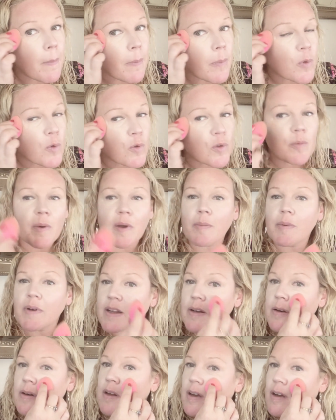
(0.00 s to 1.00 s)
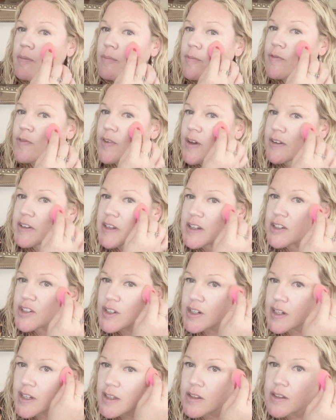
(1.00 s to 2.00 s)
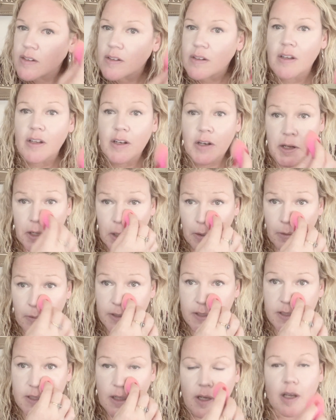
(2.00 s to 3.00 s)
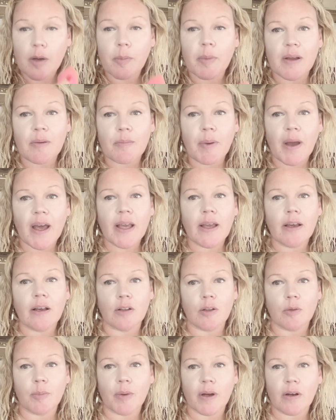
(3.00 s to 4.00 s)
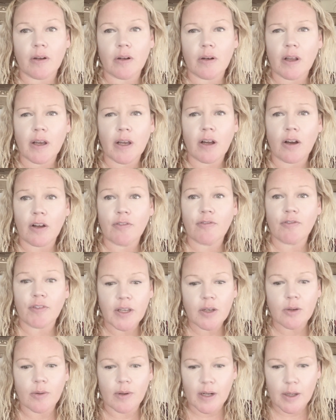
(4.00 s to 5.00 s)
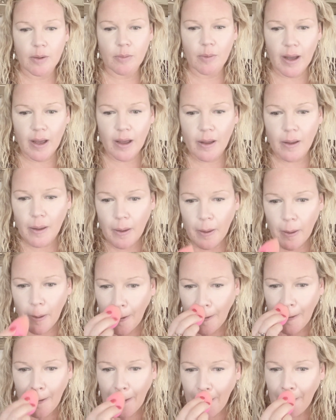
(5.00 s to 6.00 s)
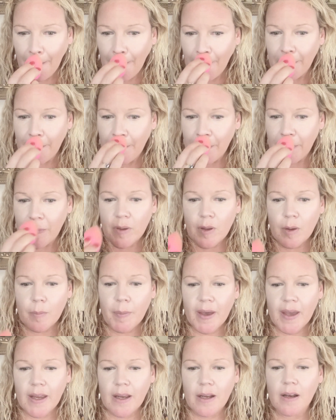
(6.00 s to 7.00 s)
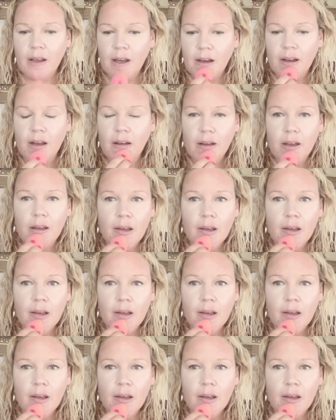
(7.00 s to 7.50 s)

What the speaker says: Or the Maybelline foundation even. And I know it's like a bit pale, but like I frequently wear a paler